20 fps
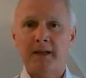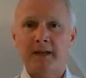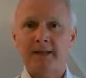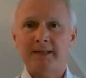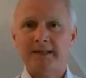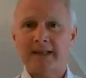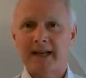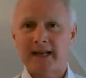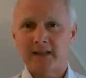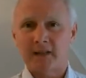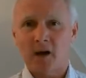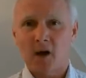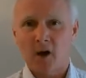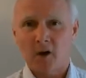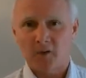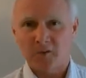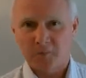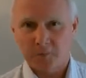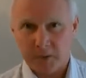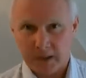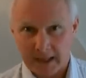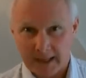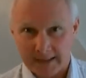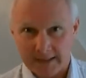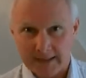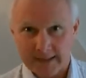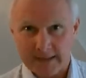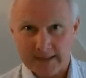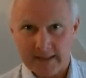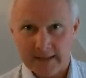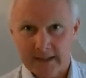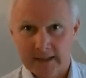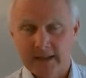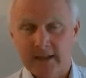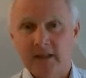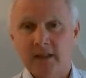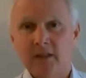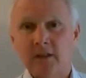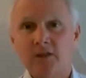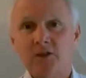planet and off planet,
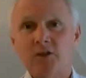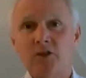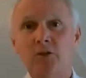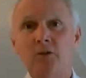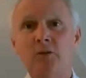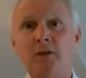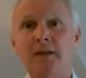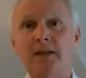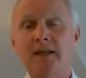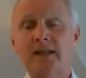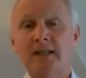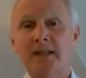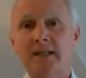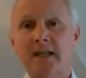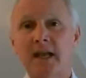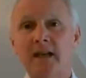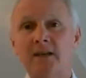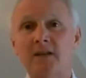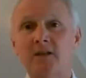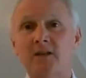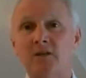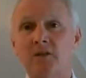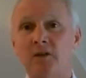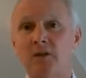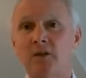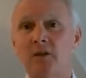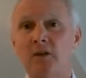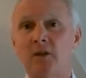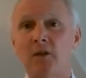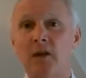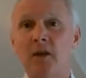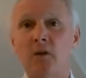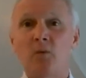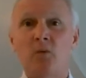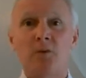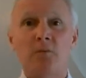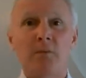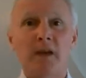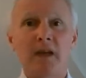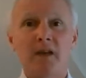to an extent that it
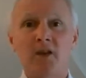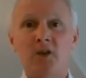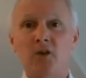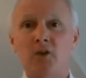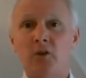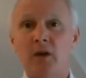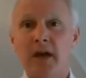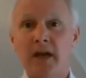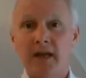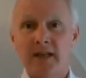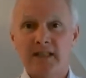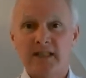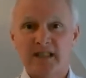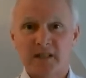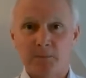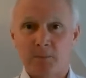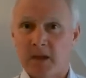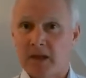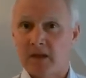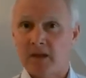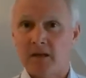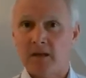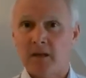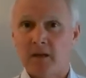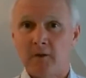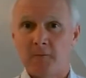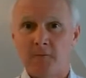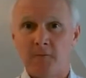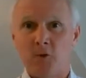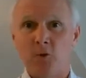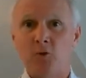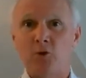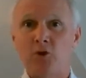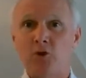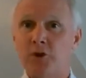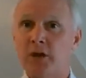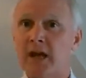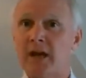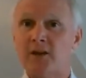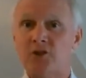would make your head spin if you
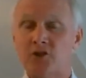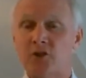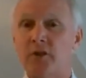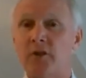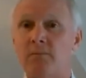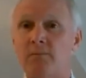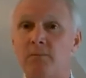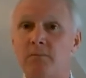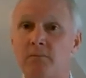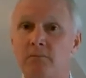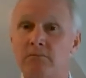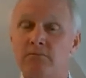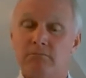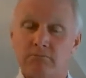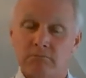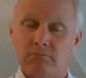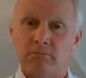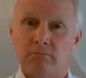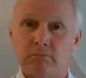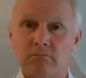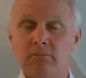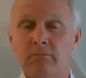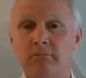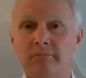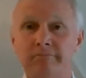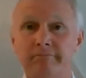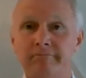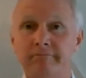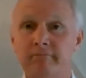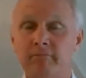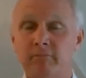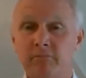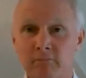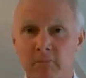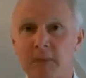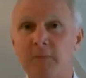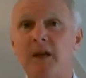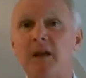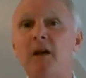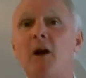could actually
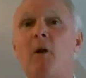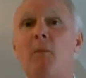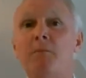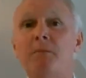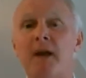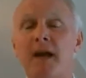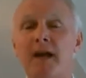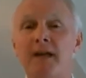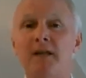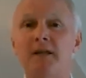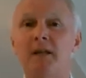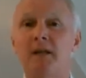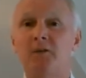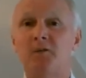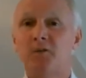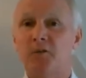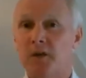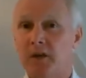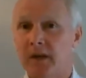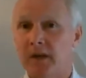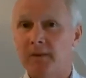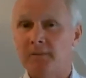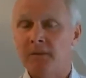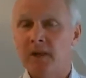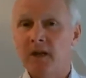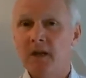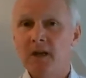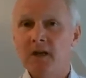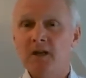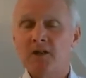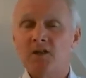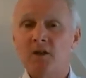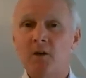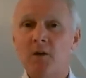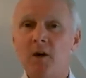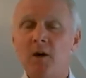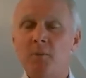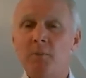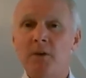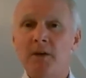maybe comprehend it fully.
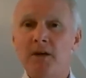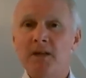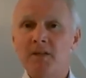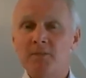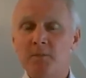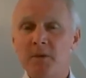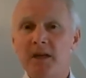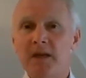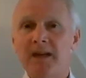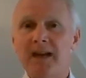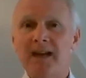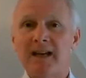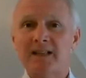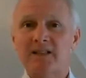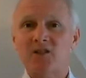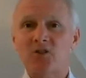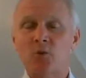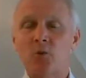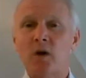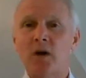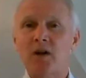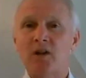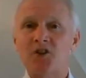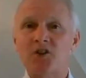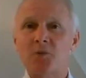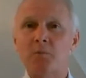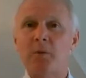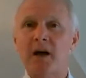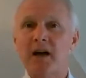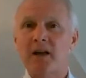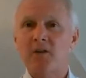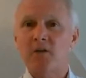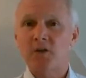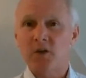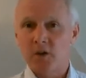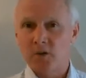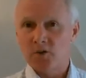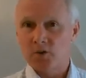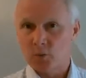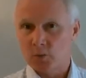So please be assuaged by
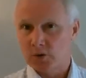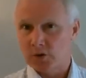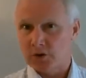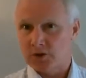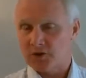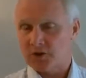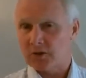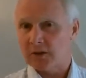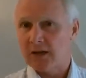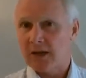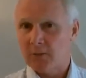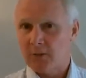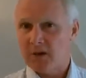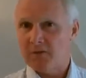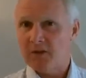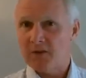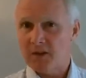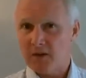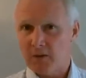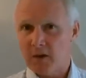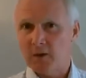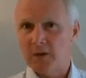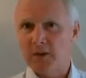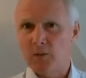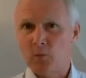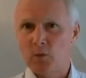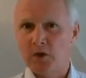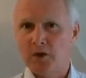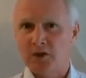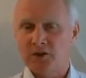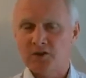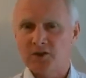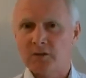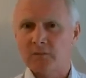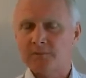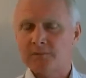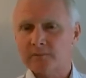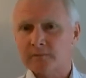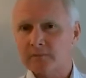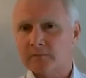those words. However, they're only words.
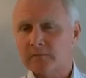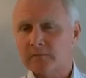